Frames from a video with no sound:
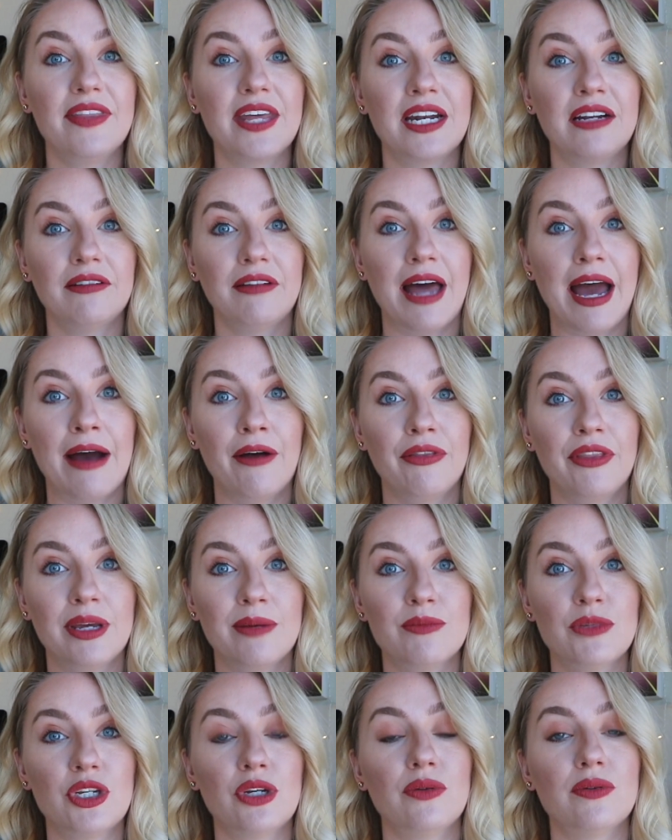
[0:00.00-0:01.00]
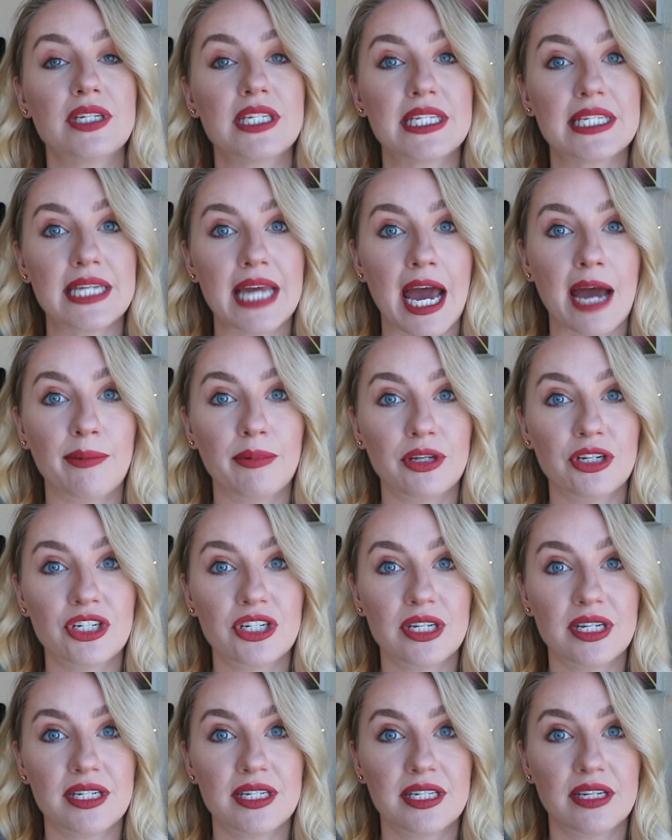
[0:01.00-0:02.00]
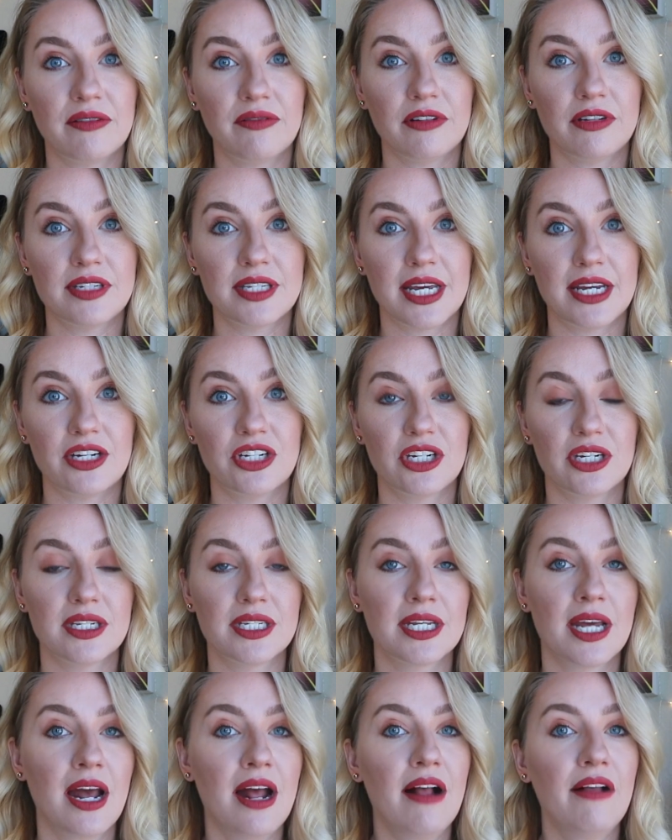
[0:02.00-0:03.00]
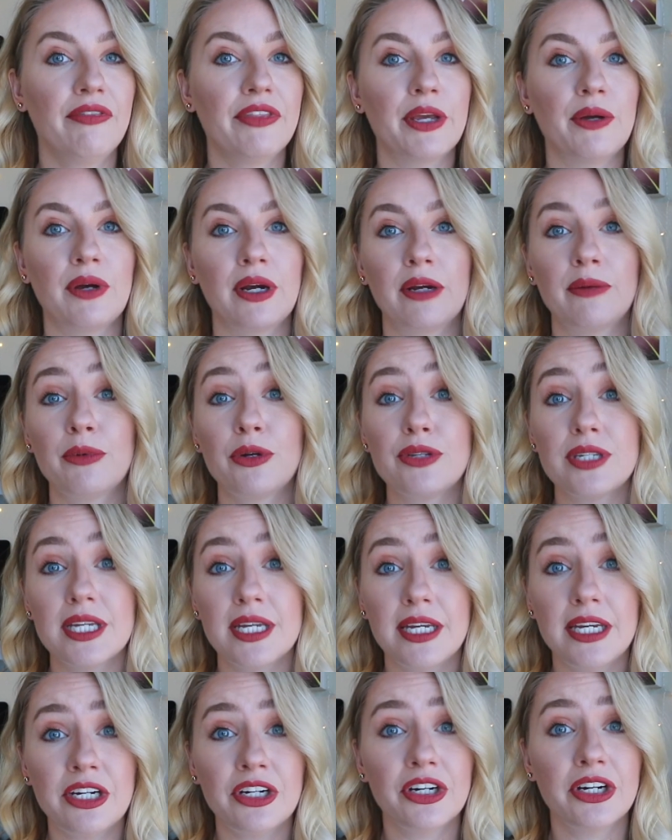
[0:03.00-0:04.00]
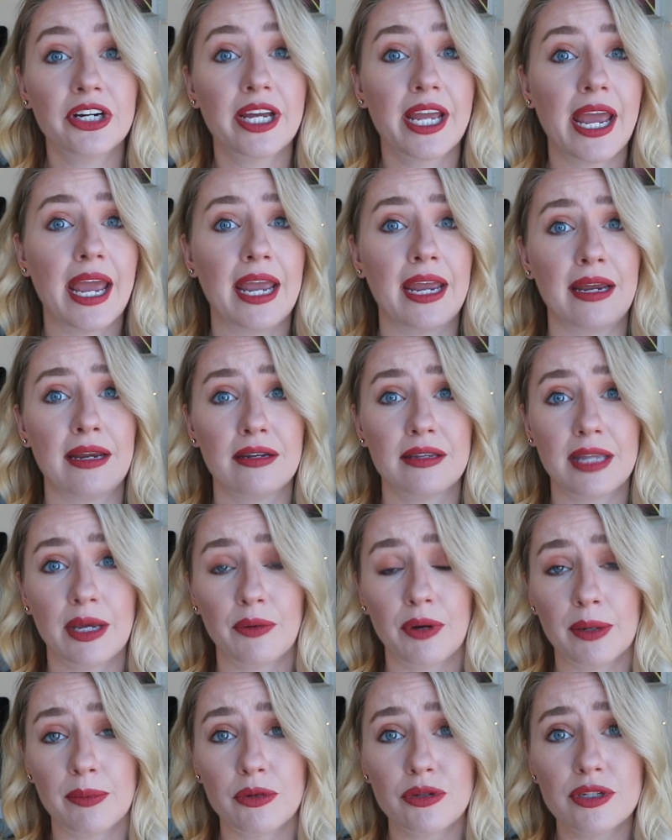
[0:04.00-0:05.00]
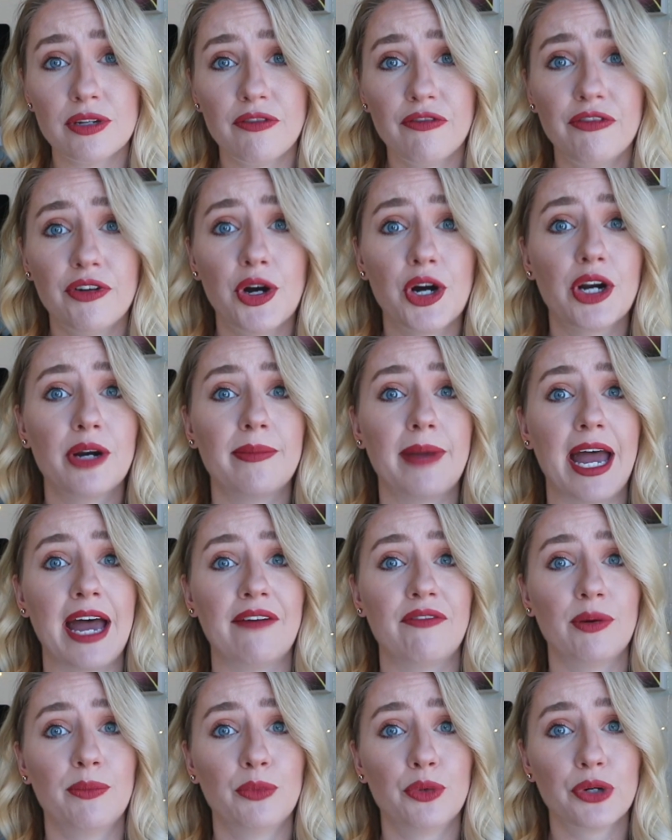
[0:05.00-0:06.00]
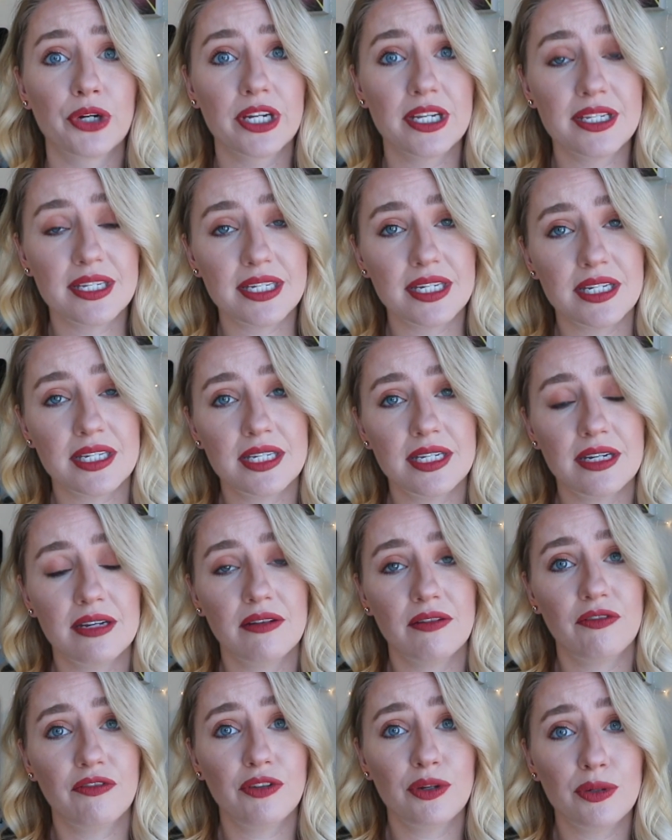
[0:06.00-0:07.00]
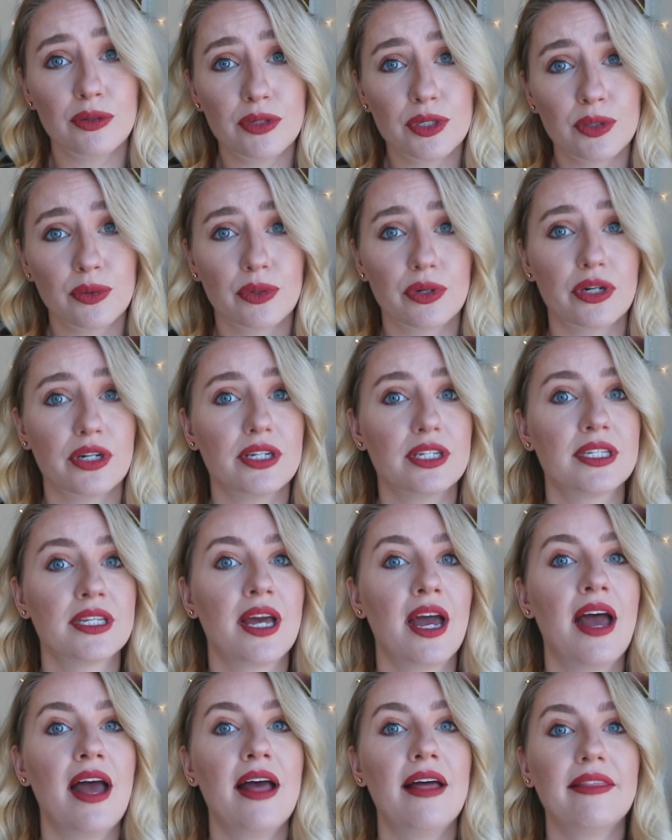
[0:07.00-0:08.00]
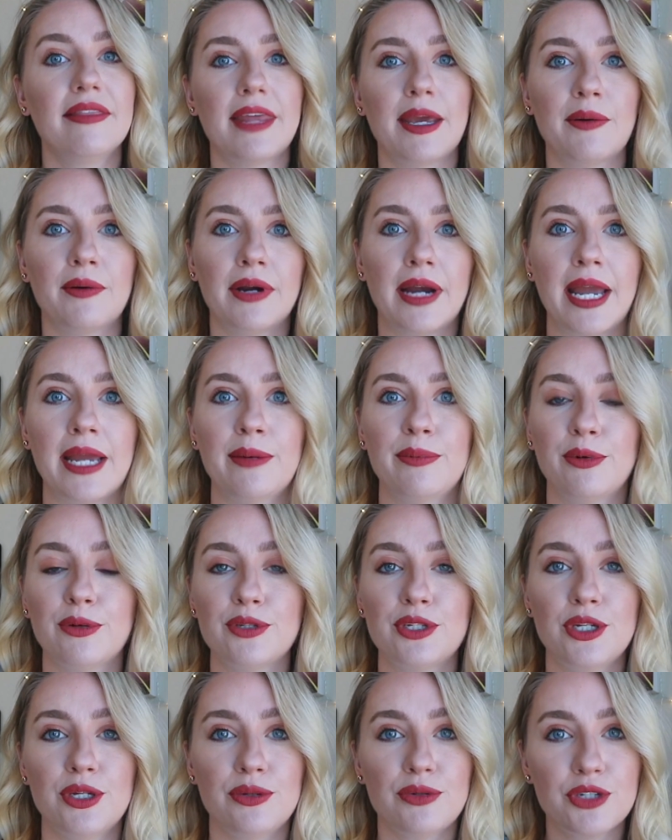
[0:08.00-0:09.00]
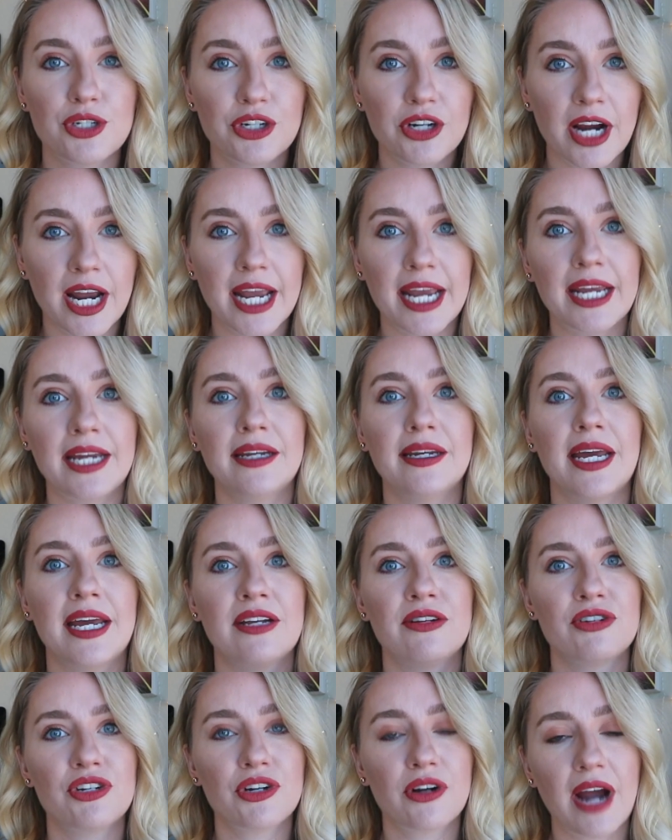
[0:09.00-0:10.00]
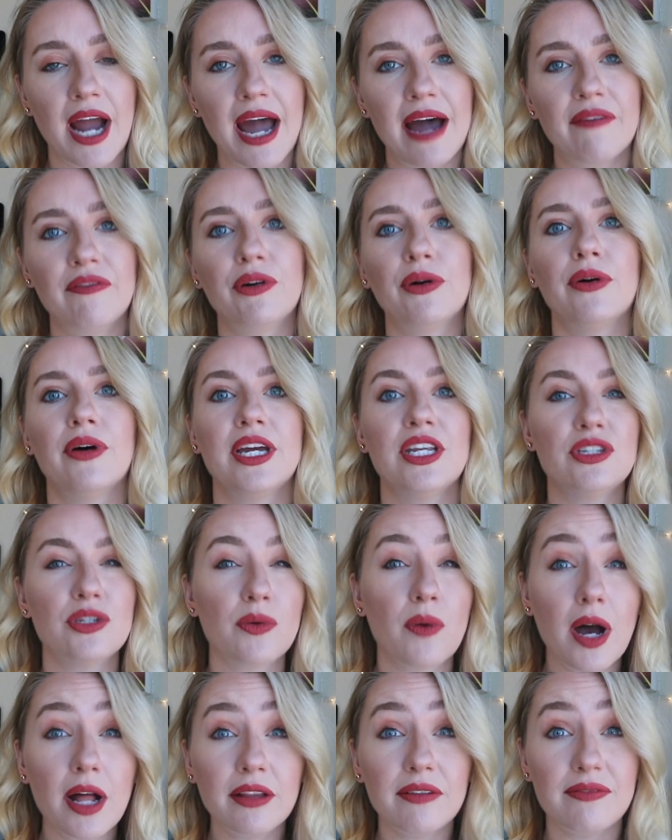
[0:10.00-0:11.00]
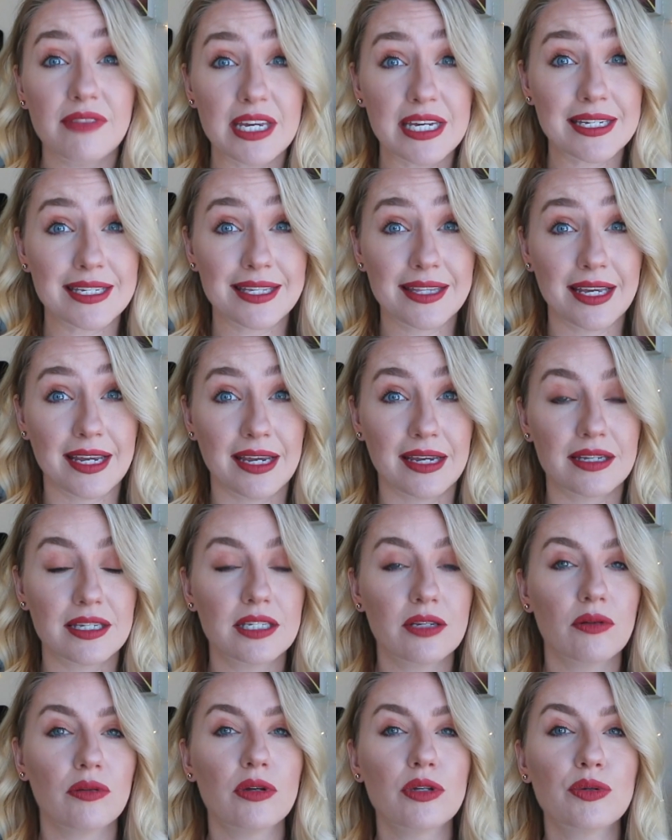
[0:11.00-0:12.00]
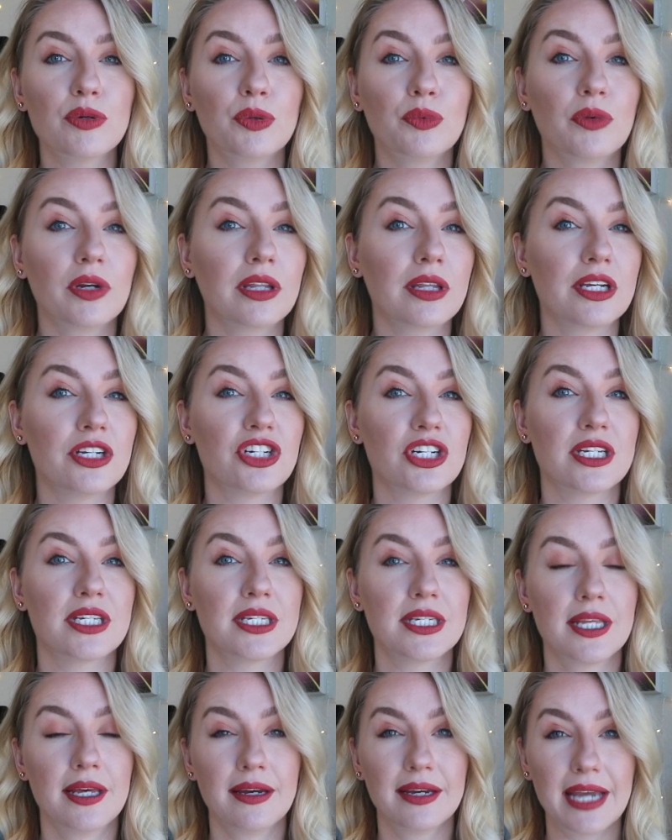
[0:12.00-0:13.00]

that allowed them to establish these civilizations. They were able to irrigate, they were able to farm, have a more consistent food source. They were able to trade and travel and do all of these things. So those were really just